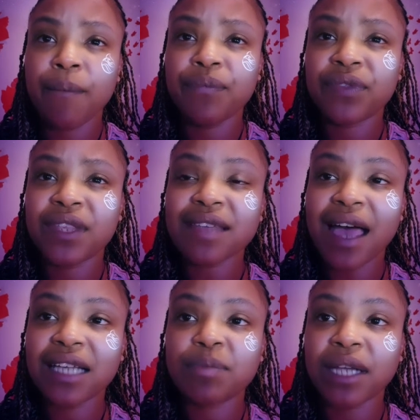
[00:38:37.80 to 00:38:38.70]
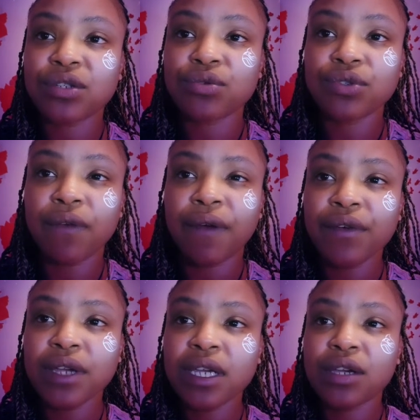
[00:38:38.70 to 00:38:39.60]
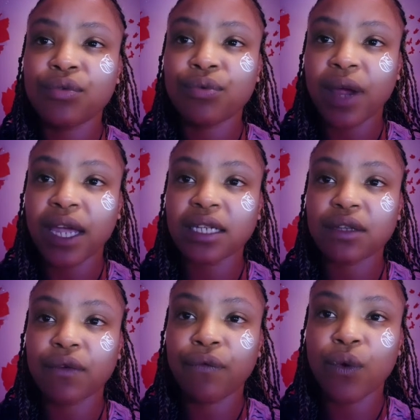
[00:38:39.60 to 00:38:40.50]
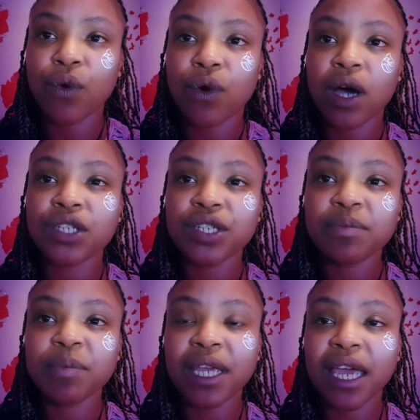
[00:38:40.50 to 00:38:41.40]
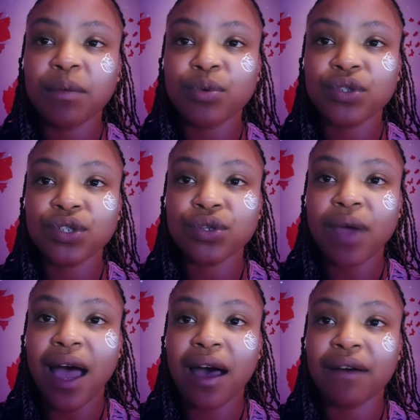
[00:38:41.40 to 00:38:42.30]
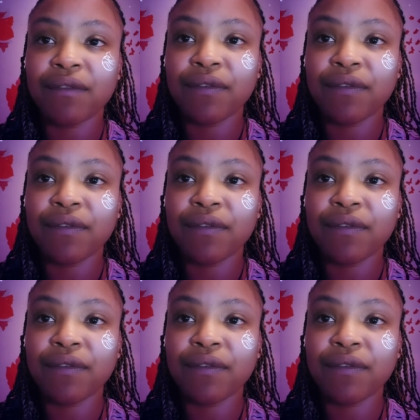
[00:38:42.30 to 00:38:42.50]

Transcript: This aspect is also very great for just being able to have,